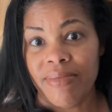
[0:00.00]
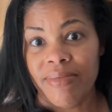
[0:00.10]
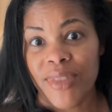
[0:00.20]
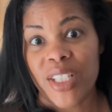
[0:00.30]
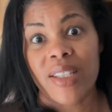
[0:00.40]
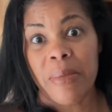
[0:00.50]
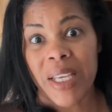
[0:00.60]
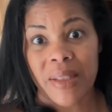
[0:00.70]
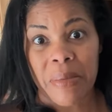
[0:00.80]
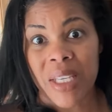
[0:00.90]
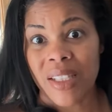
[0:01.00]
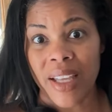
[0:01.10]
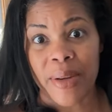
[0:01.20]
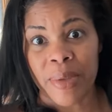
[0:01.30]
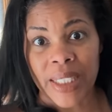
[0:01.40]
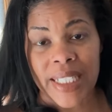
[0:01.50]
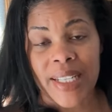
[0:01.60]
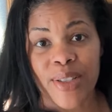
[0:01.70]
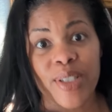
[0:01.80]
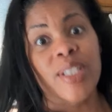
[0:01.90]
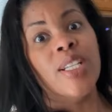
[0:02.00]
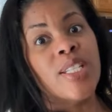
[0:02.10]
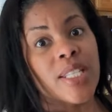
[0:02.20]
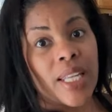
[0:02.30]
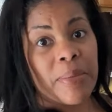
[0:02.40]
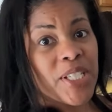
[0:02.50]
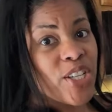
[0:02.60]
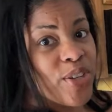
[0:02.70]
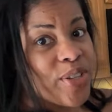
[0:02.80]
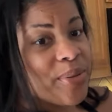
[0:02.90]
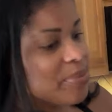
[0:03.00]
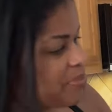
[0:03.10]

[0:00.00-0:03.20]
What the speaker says: just to make the meat like really tender. So let me show you.